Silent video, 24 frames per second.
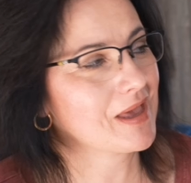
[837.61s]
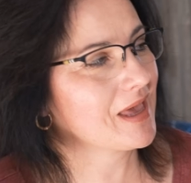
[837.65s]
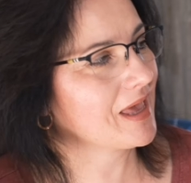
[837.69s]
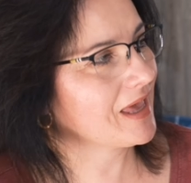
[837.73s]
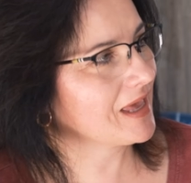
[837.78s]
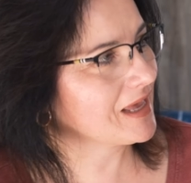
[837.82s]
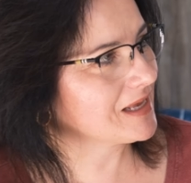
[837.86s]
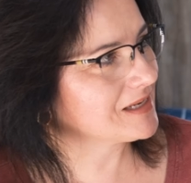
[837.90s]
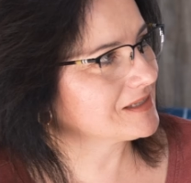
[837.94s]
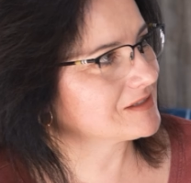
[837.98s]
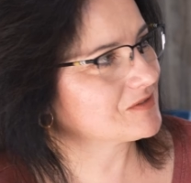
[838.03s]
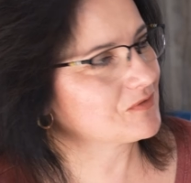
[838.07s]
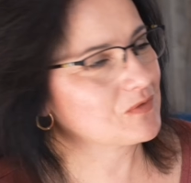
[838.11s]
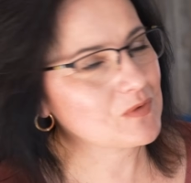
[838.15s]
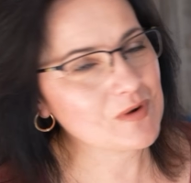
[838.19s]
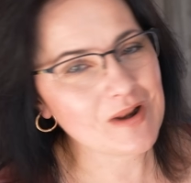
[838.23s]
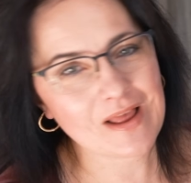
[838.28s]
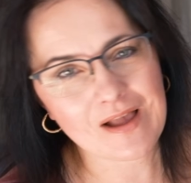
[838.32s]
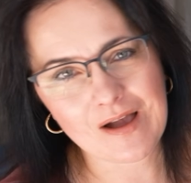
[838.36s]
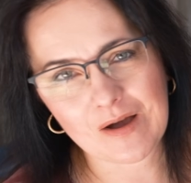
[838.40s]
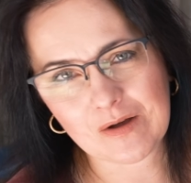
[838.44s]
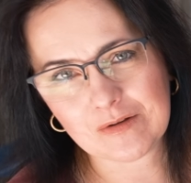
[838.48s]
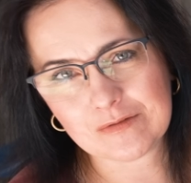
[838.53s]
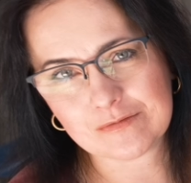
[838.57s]
And for
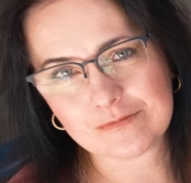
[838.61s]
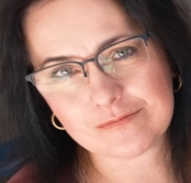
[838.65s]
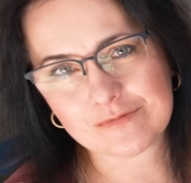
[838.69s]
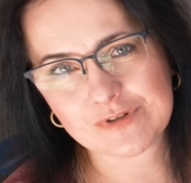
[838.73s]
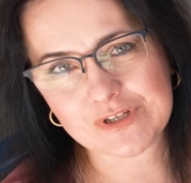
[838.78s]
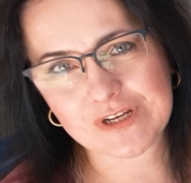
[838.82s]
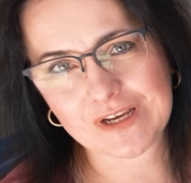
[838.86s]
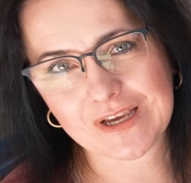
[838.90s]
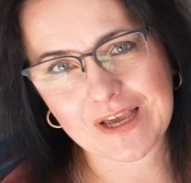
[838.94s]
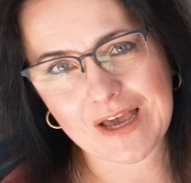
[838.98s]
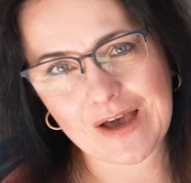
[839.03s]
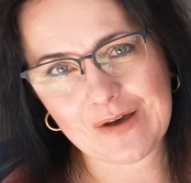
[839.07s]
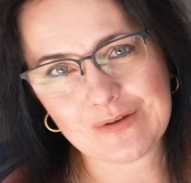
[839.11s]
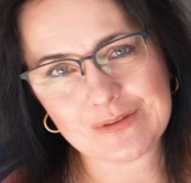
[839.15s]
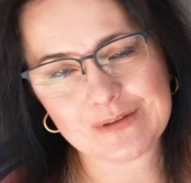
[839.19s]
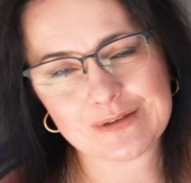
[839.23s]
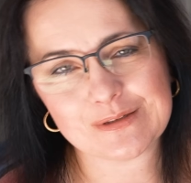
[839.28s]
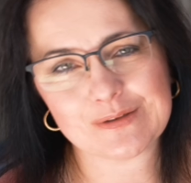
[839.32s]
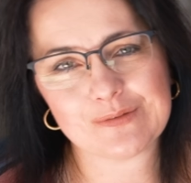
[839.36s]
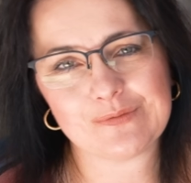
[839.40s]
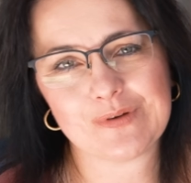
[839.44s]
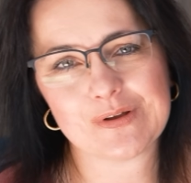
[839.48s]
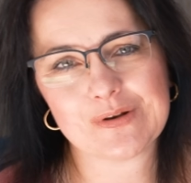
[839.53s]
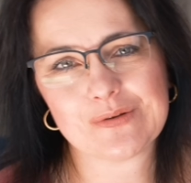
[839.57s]
now, check out
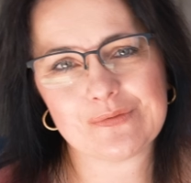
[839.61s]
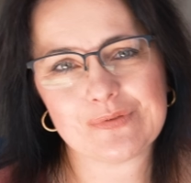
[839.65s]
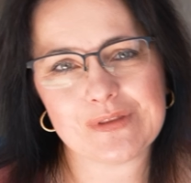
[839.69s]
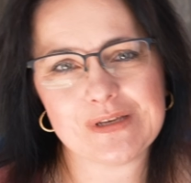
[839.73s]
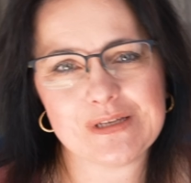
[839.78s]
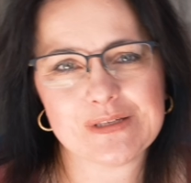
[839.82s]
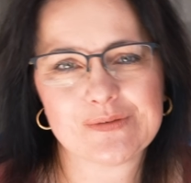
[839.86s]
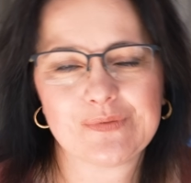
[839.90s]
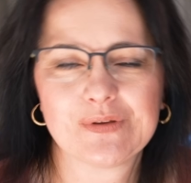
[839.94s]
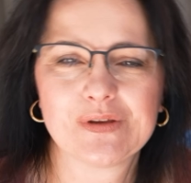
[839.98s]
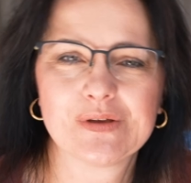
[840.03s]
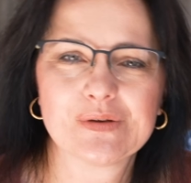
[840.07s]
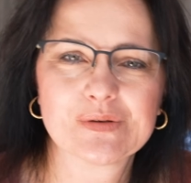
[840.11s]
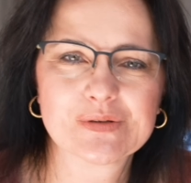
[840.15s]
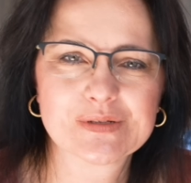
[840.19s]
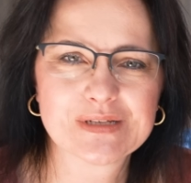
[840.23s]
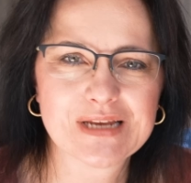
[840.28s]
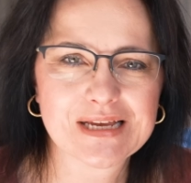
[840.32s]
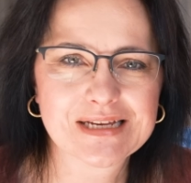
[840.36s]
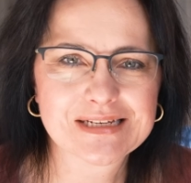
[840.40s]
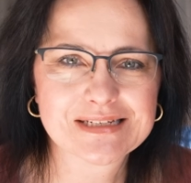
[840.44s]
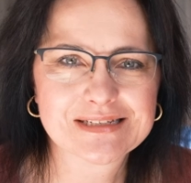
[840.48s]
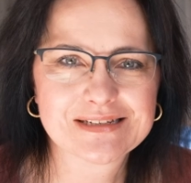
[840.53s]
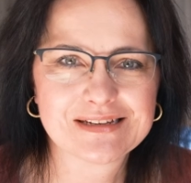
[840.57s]
one of these videos
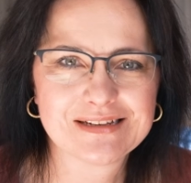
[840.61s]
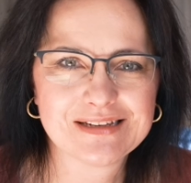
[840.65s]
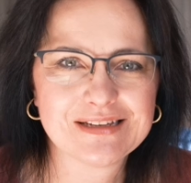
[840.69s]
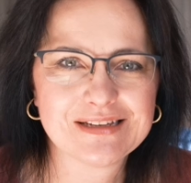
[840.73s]
next.